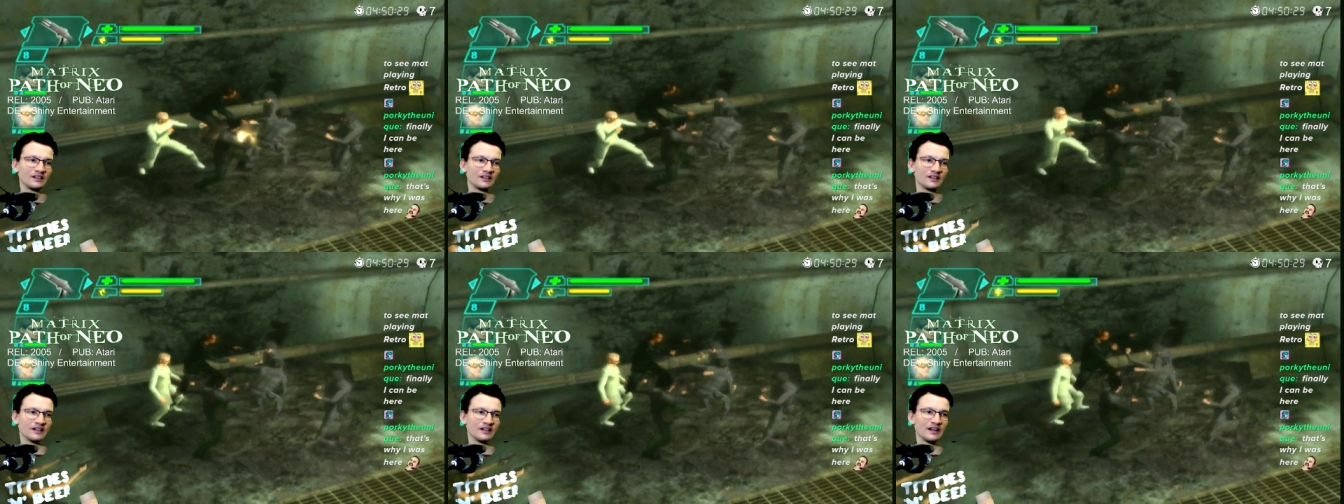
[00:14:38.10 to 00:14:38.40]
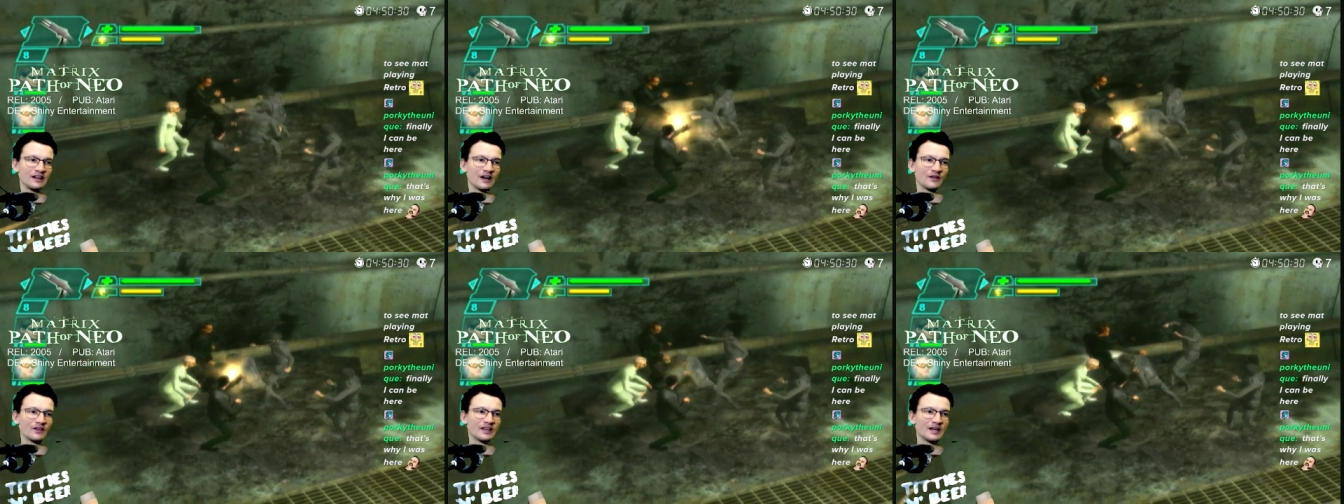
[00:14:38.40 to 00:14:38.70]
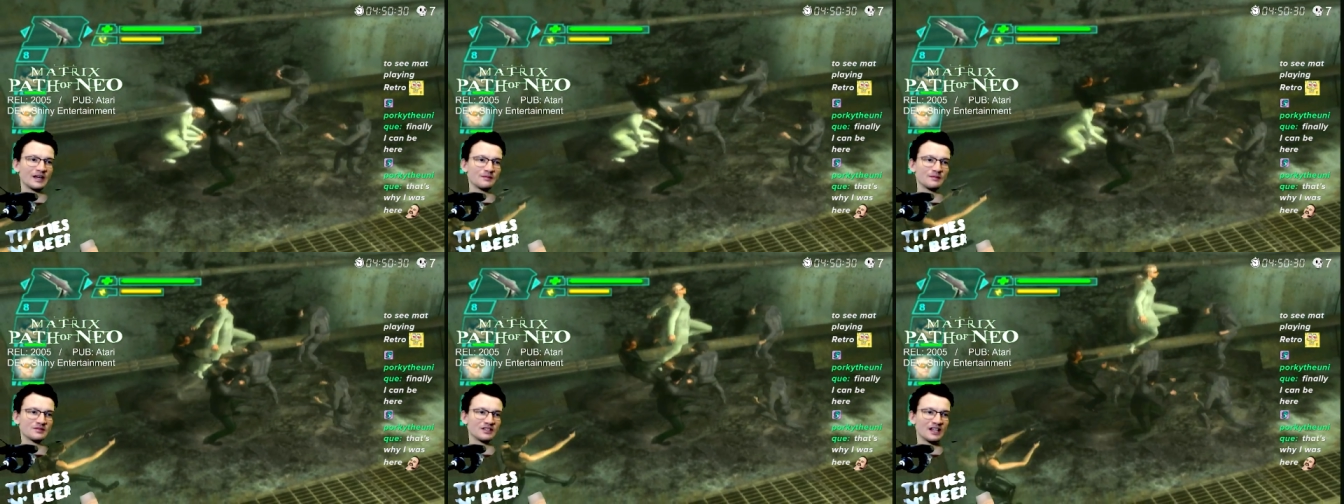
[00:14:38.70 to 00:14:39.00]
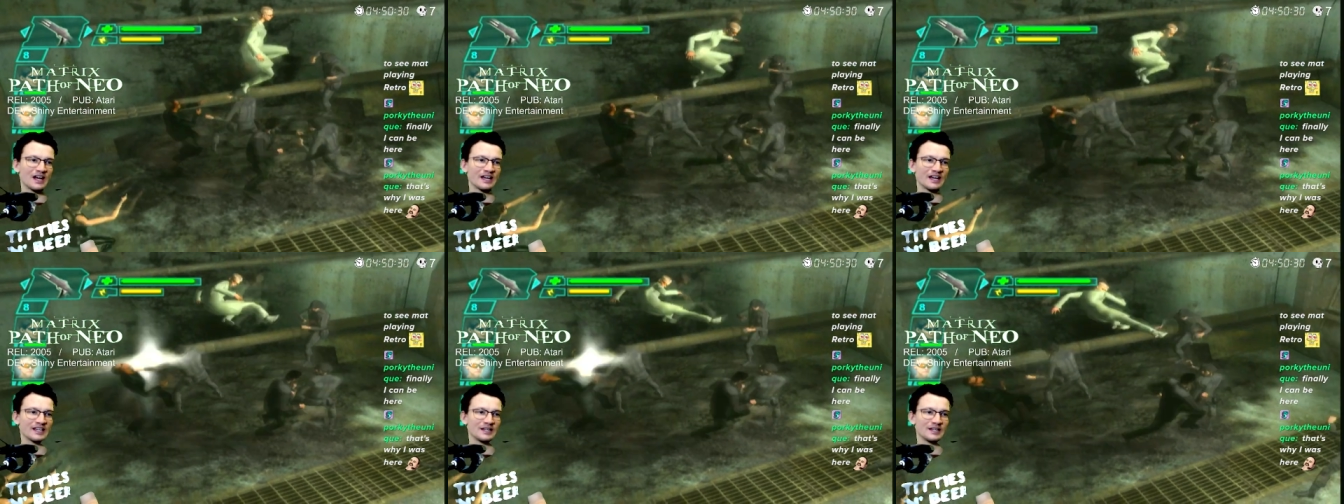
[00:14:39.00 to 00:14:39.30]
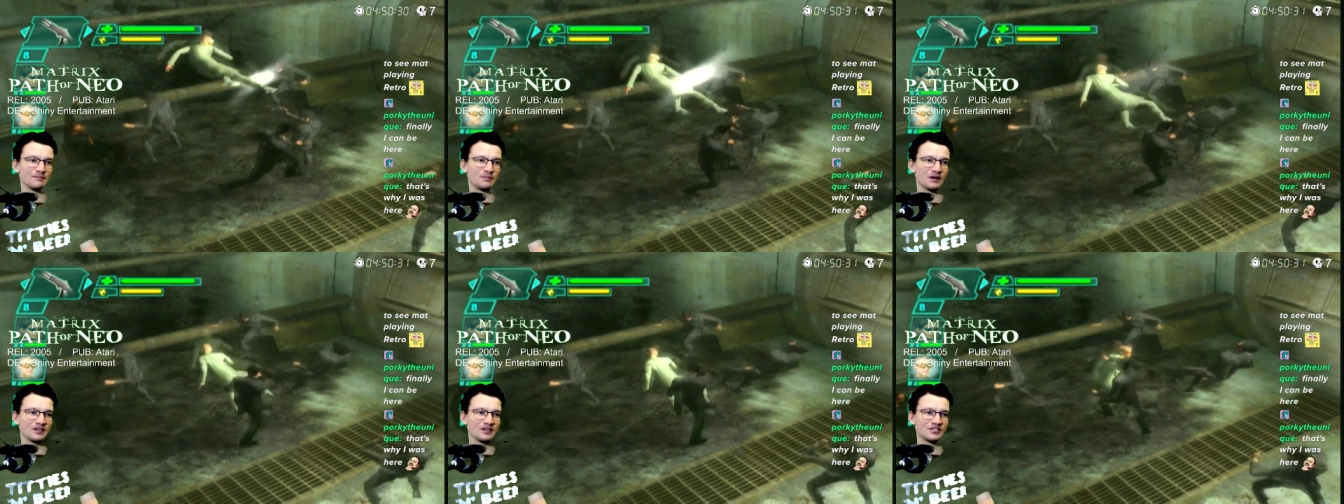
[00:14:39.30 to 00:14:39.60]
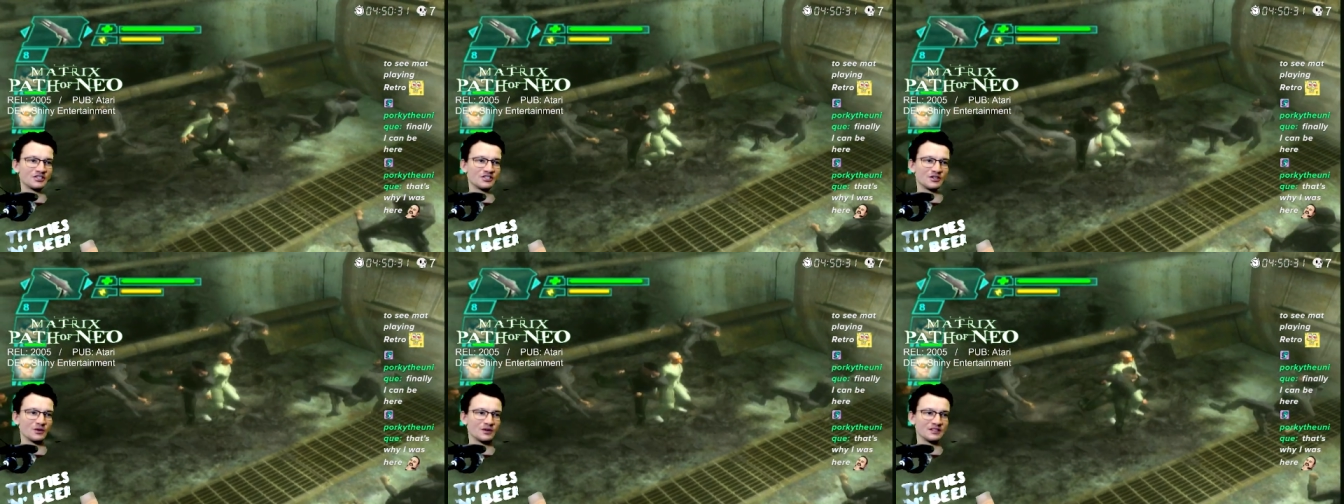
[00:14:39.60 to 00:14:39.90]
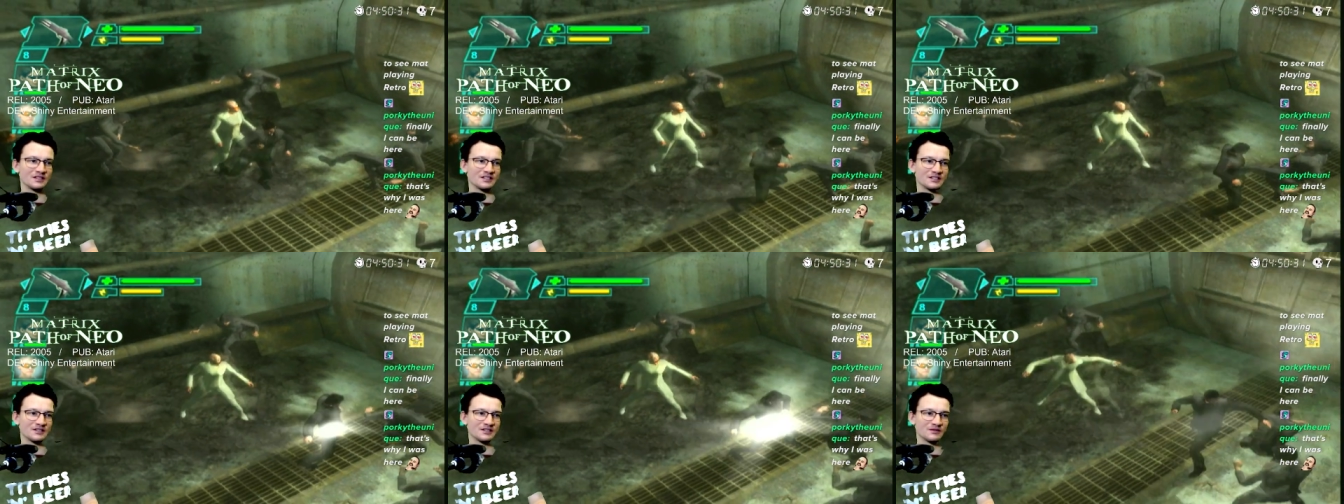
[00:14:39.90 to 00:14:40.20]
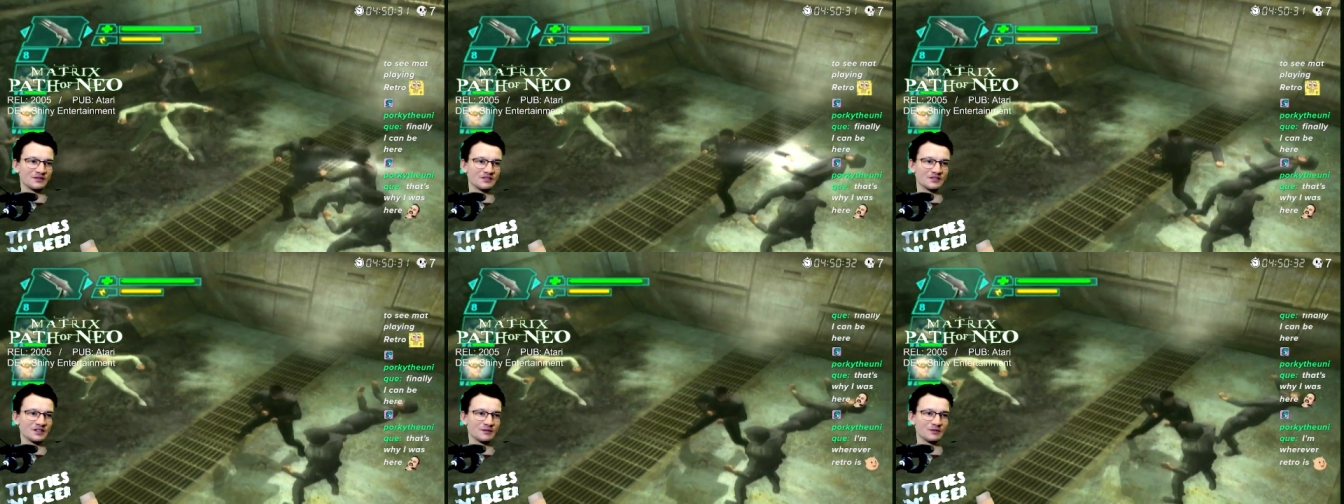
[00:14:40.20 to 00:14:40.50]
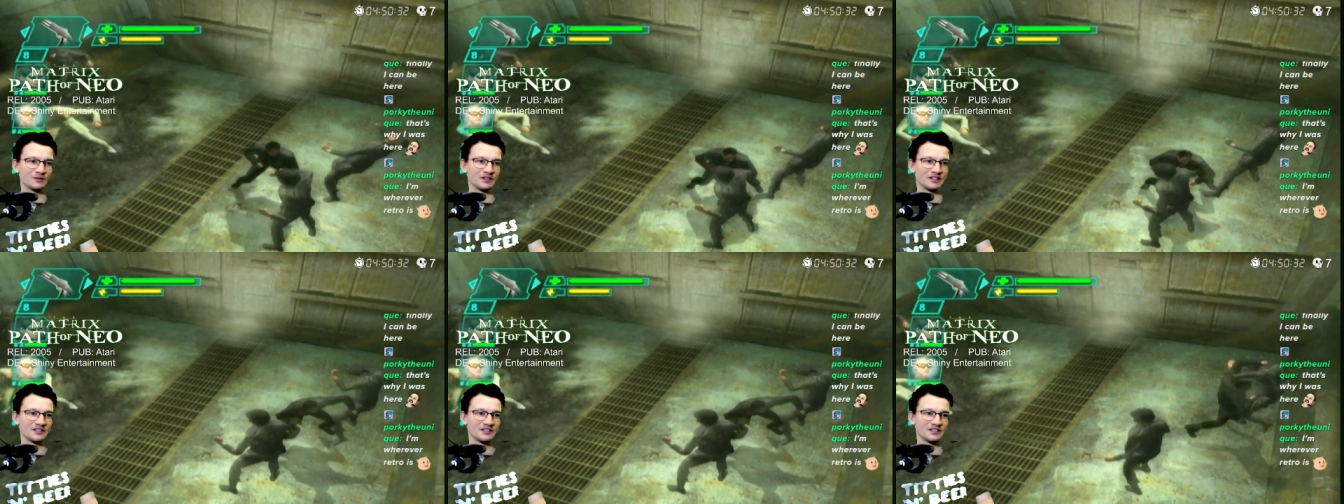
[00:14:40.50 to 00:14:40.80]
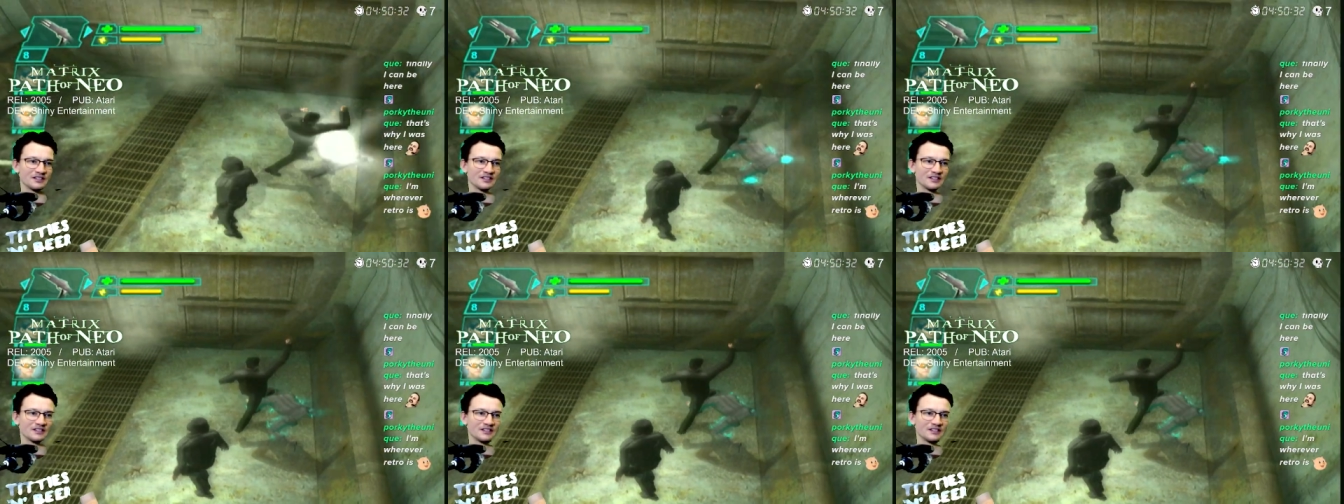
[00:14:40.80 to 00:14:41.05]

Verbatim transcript: And now the game's lacking punch noises for some reason.